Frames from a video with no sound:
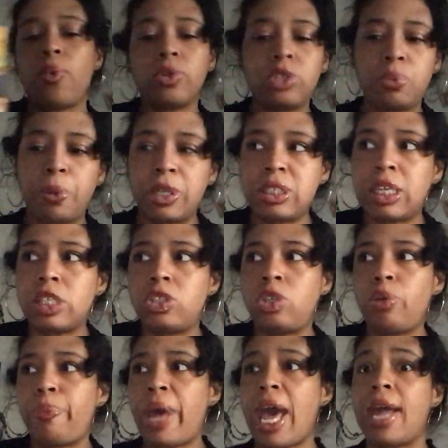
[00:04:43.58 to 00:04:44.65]
Well, Spirit's saying,
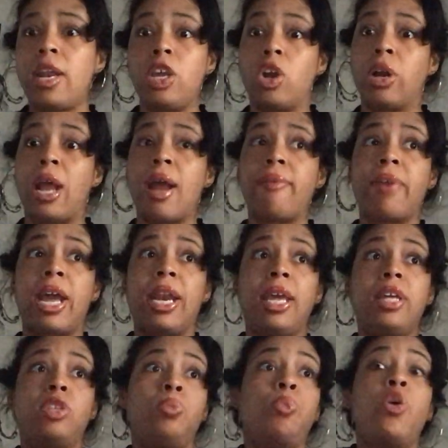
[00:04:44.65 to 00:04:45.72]
too bad. You're not
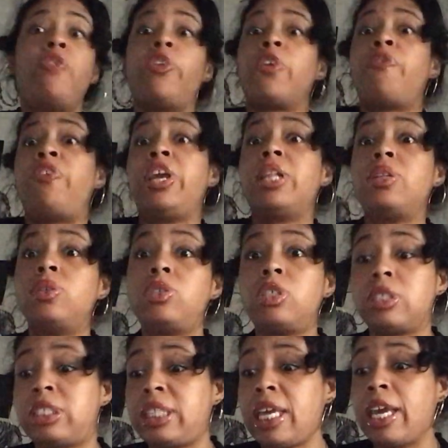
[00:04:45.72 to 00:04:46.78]
ready. Move your feet, lose
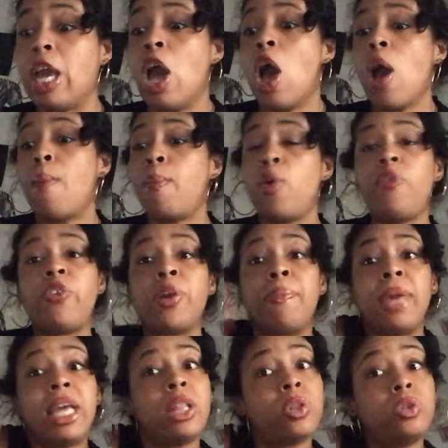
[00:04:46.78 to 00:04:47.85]
your seat. Move your
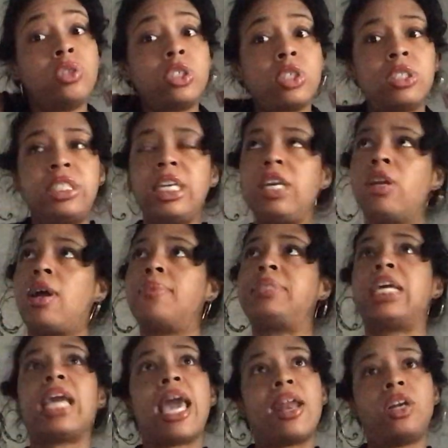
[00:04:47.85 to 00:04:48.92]
meat, lose your seat. You know what I'm
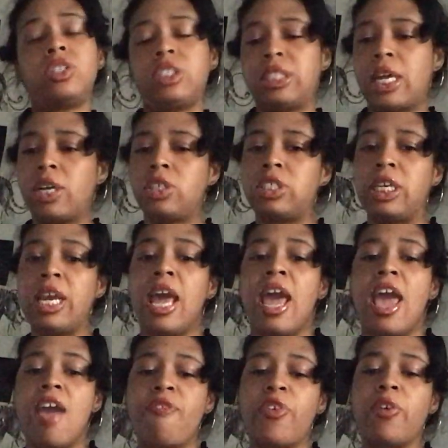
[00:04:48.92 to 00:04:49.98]
saying? Energy.
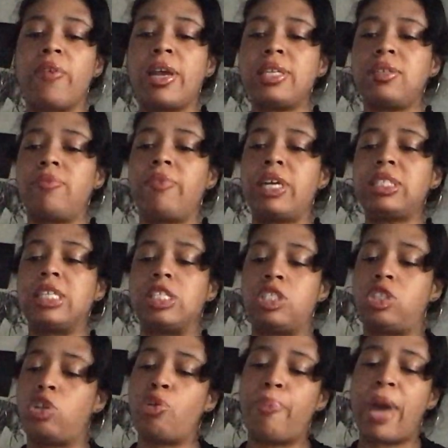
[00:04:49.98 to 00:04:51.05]
If it resonates,
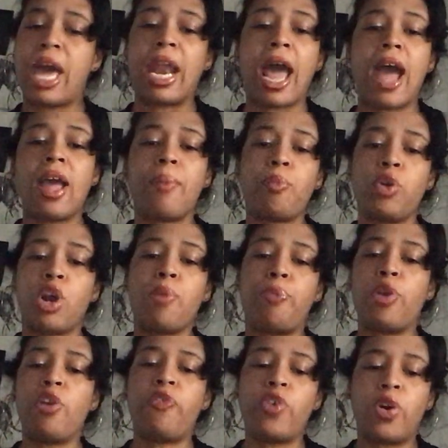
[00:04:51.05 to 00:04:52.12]
too bad. We're
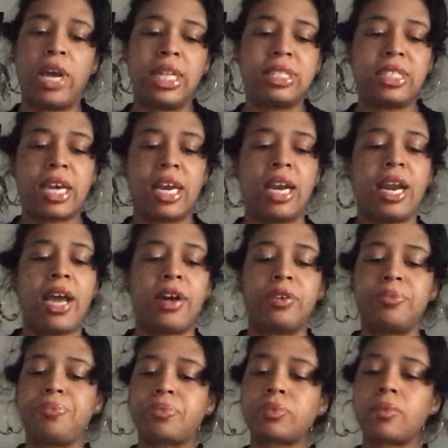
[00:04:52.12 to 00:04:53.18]
beautiful inside and
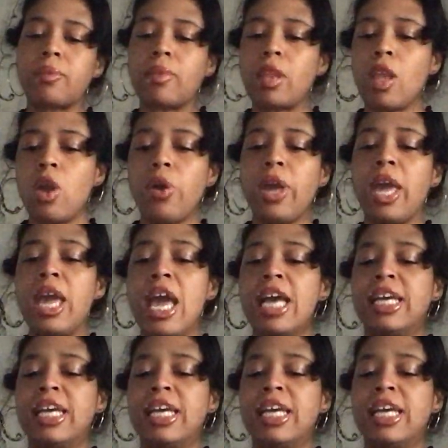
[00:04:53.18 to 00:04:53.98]
out. Okay,